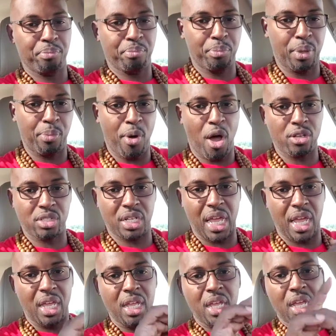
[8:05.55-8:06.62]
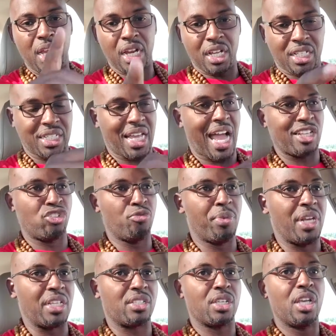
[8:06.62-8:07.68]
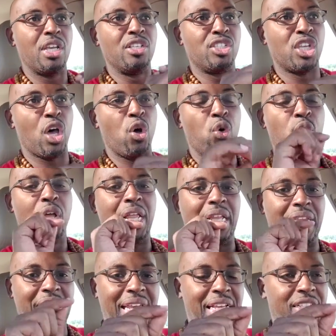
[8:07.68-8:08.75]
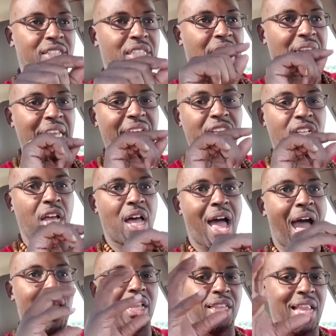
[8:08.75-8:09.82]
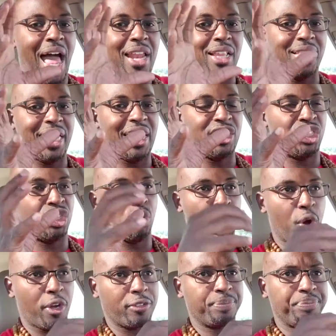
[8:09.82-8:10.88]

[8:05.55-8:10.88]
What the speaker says: Put a pause on that because I got 2 minutes. So how the link should work.